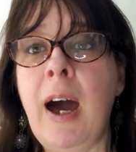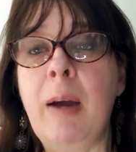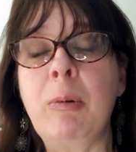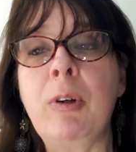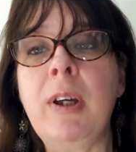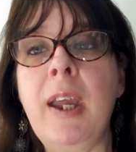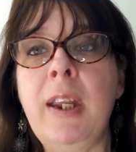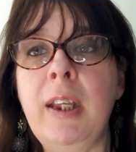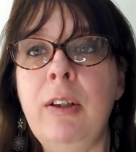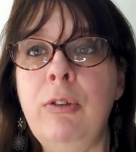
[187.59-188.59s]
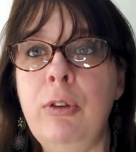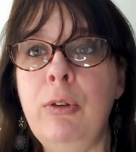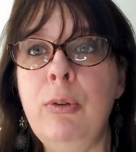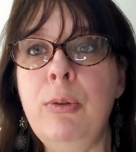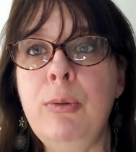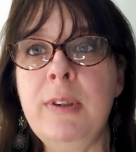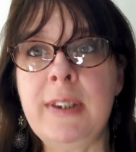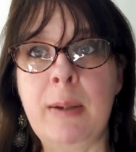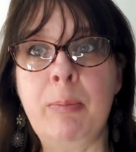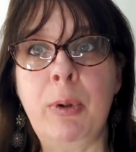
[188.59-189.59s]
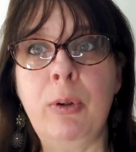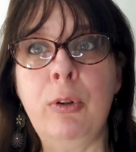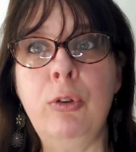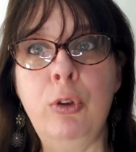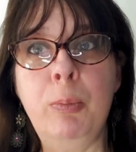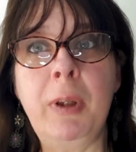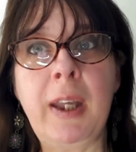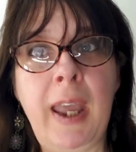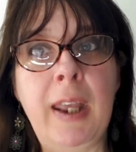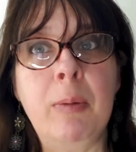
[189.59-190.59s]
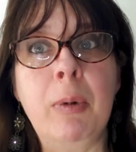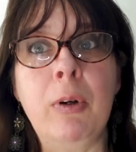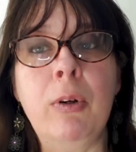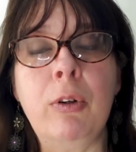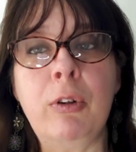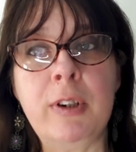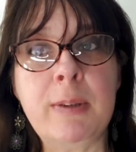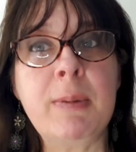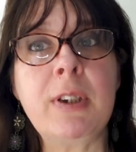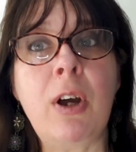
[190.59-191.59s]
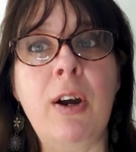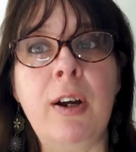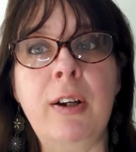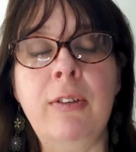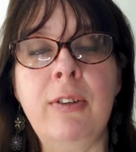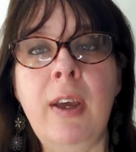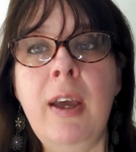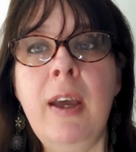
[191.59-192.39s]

I'm creating 2 simple duplicatable Christmas cards